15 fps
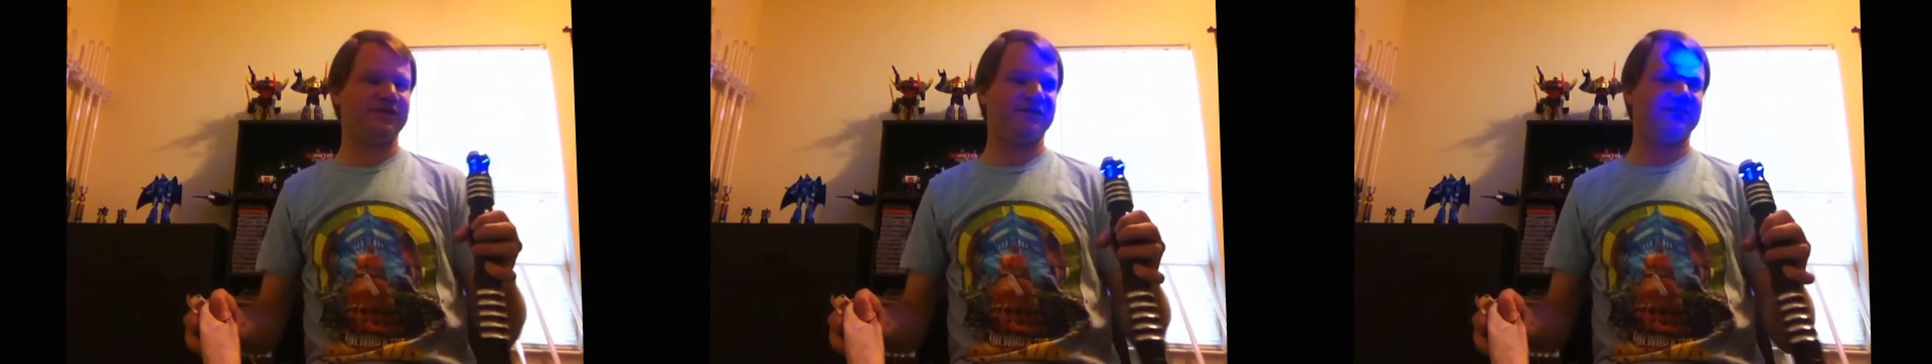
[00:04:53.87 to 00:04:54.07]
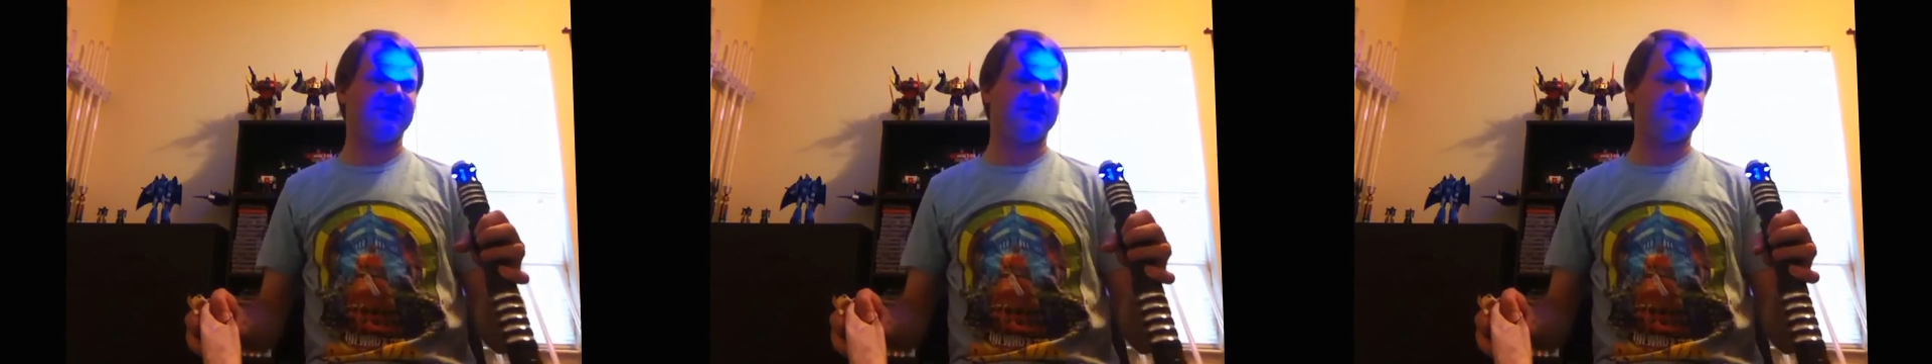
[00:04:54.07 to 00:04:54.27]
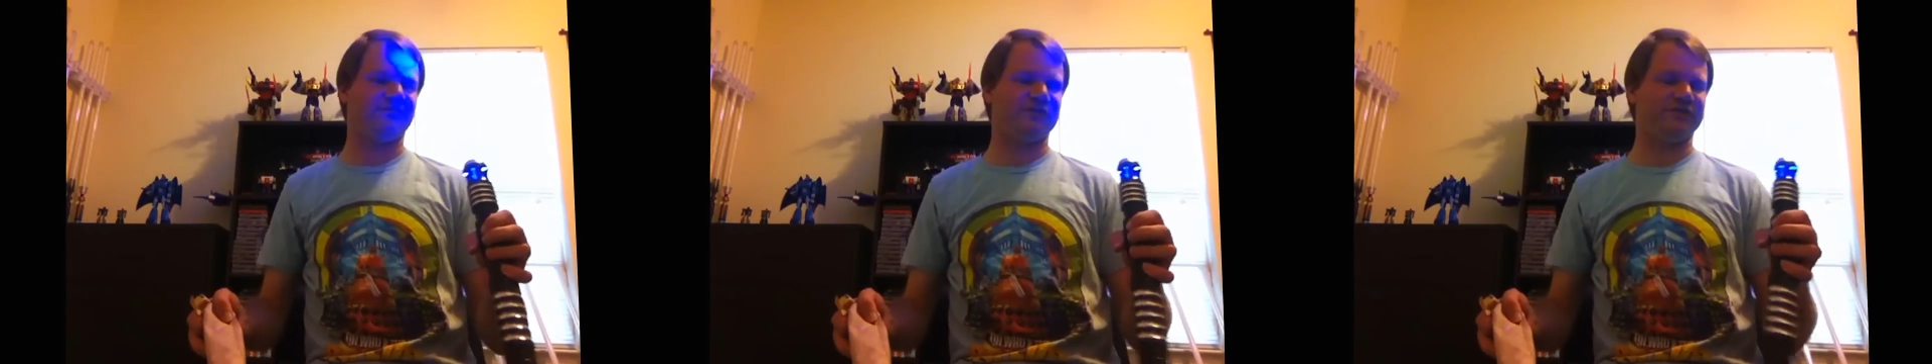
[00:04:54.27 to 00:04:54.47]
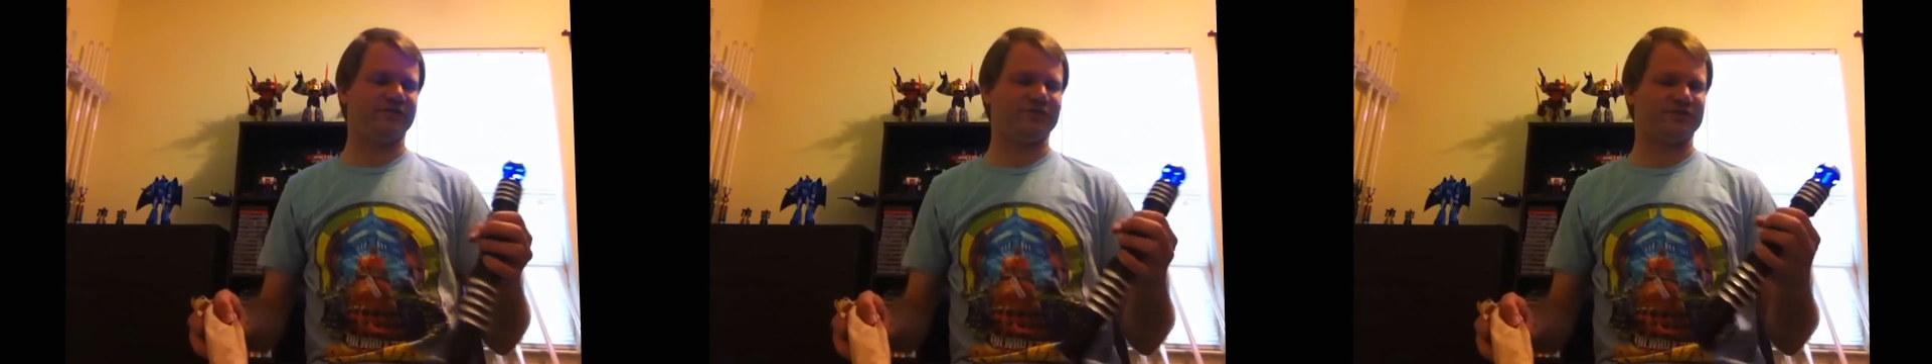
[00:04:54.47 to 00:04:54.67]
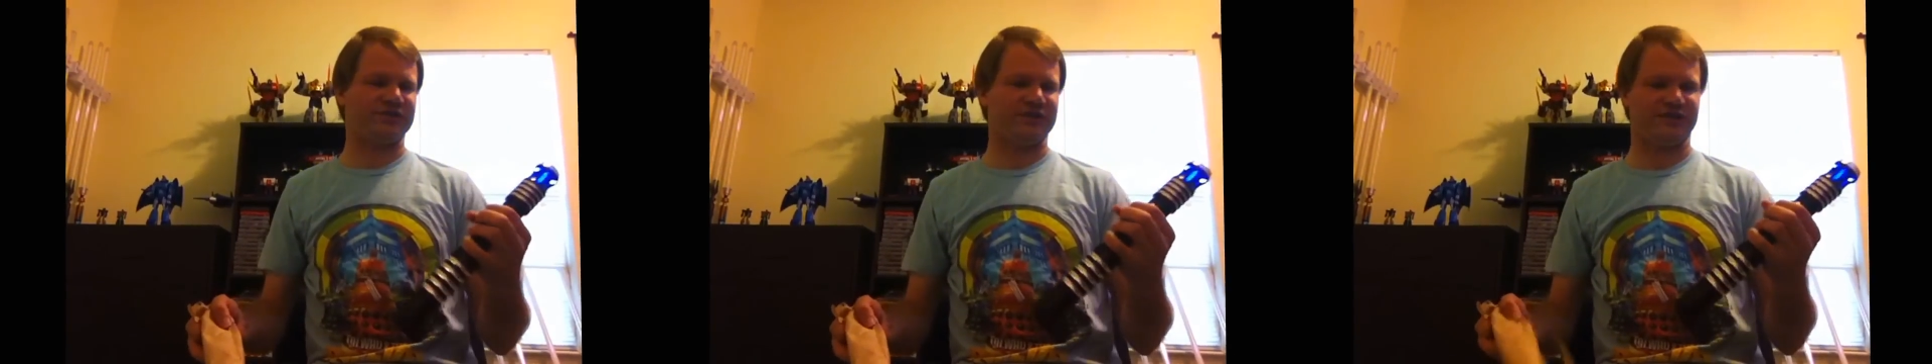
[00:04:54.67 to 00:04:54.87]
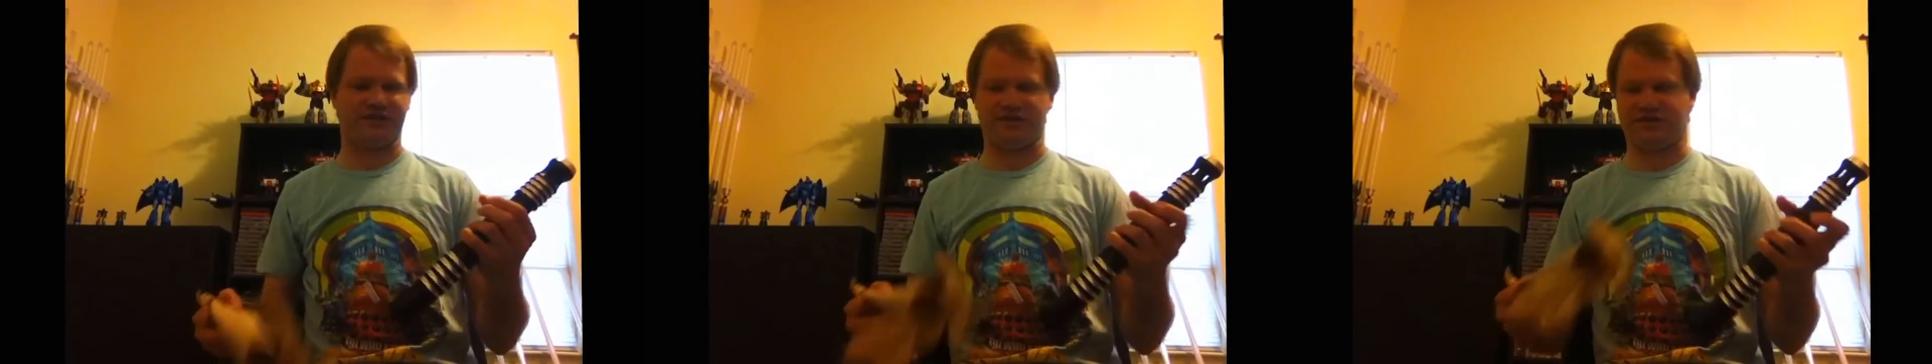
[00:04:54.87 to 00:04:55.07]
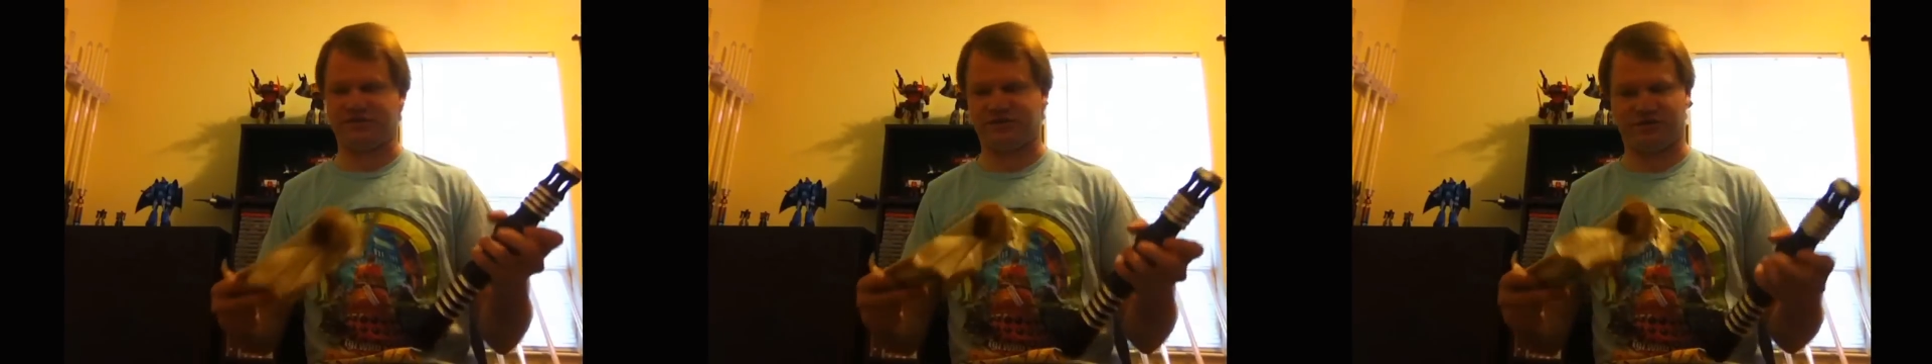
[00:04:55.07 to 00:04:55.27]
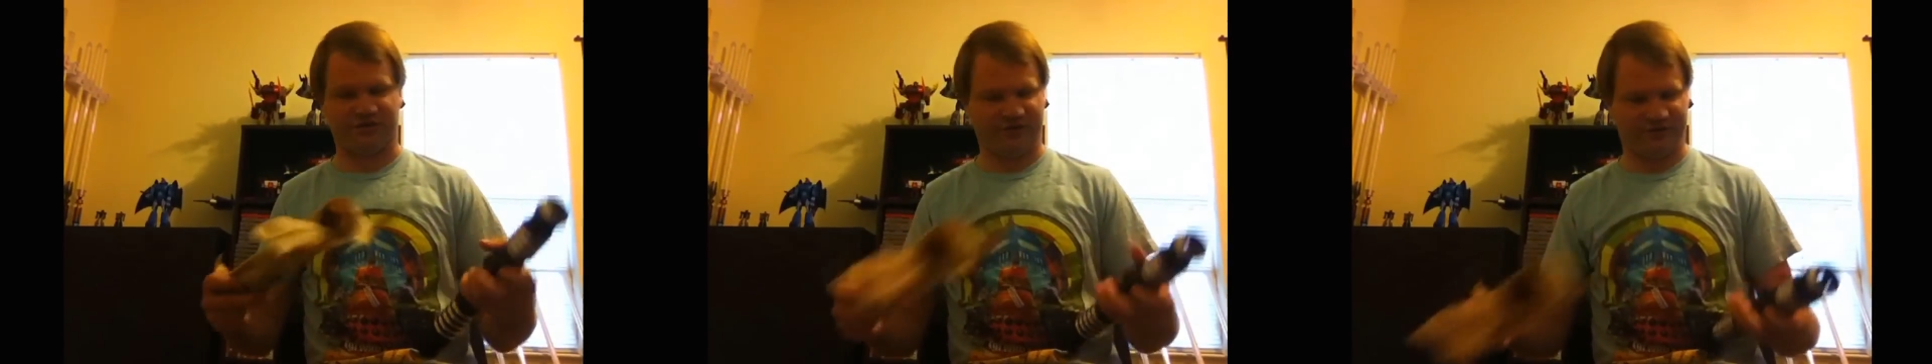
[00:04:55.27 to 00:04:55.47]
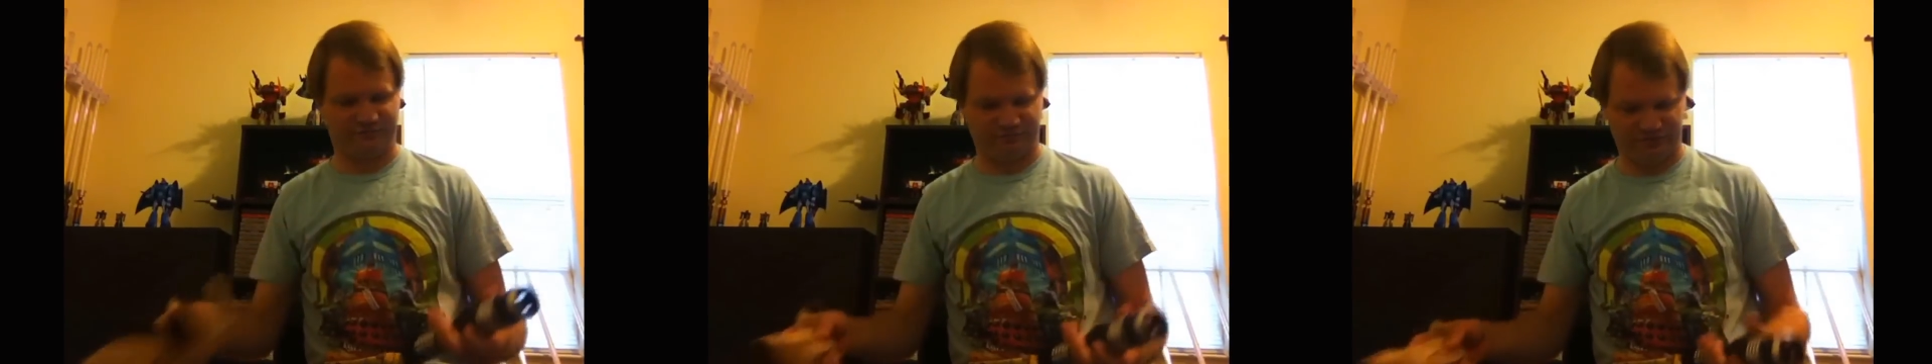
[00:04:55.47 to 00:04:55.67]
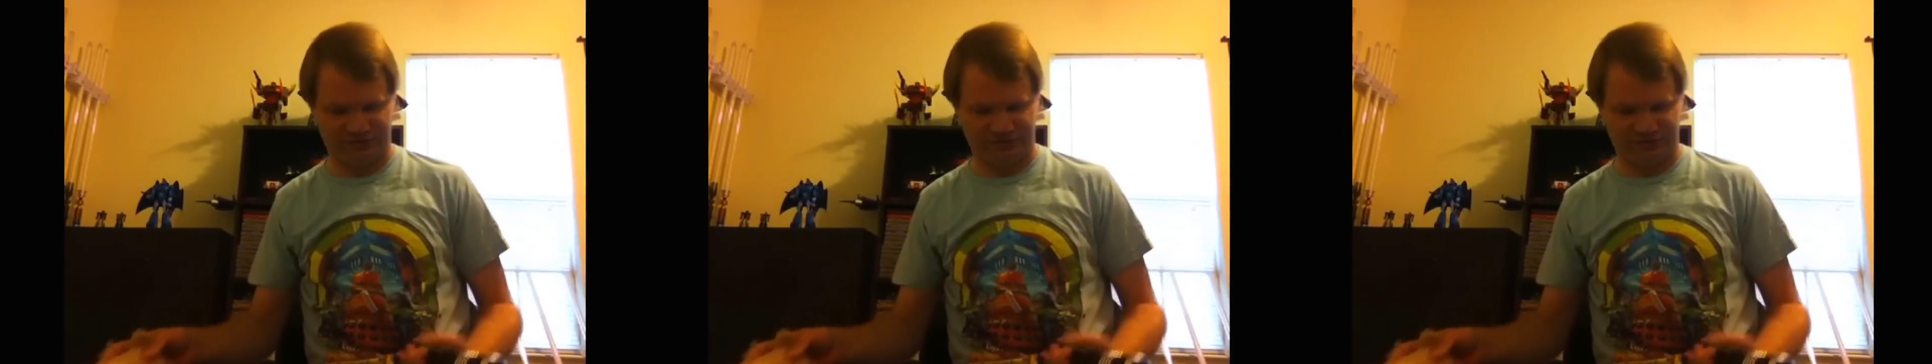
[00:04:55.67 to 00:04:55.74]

in what looks like Guardian